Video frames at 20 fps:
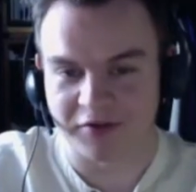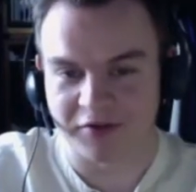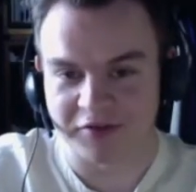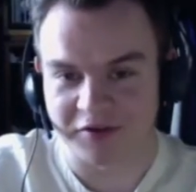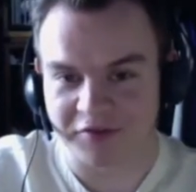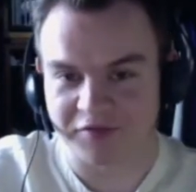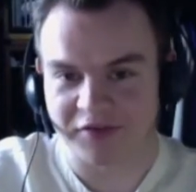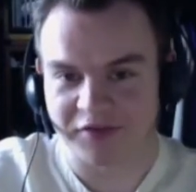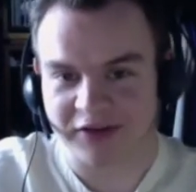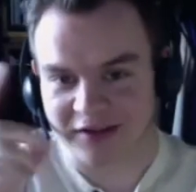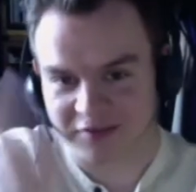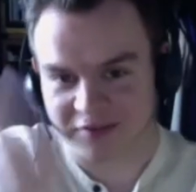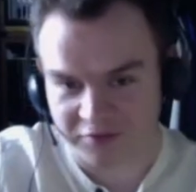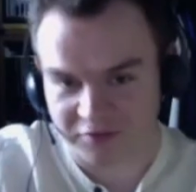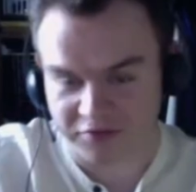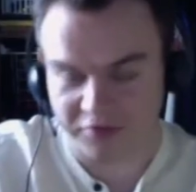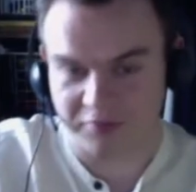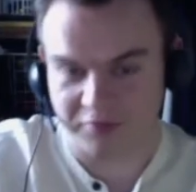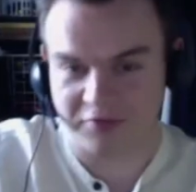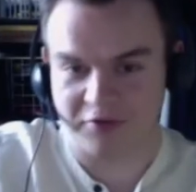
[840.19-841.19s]
And don't forget to
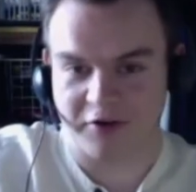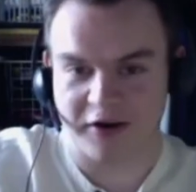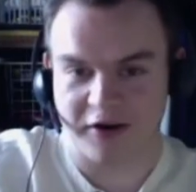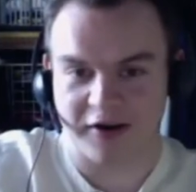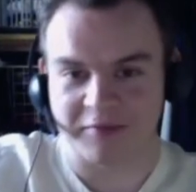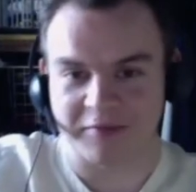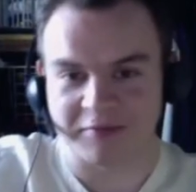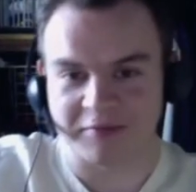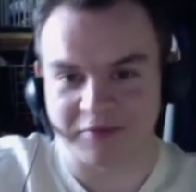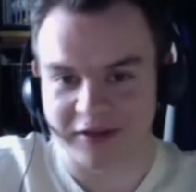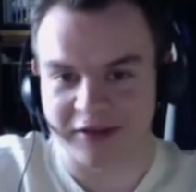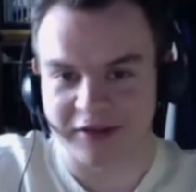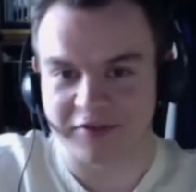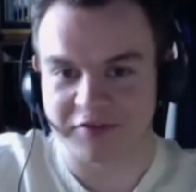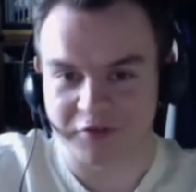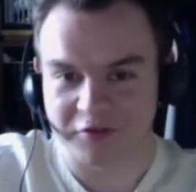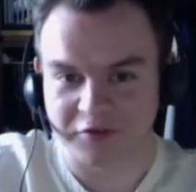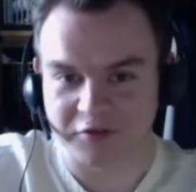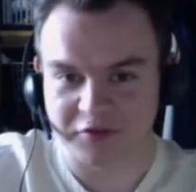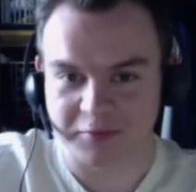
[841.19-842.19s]
subscribe to Let's
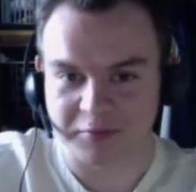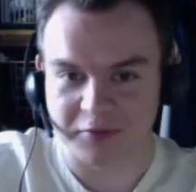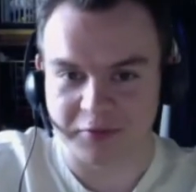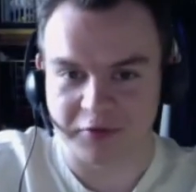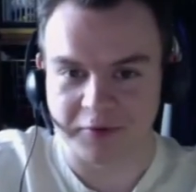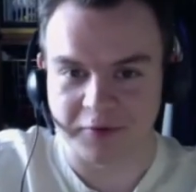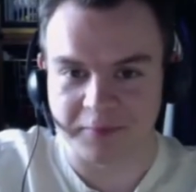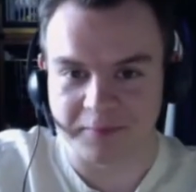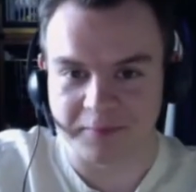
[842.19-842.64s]
Talk Sport.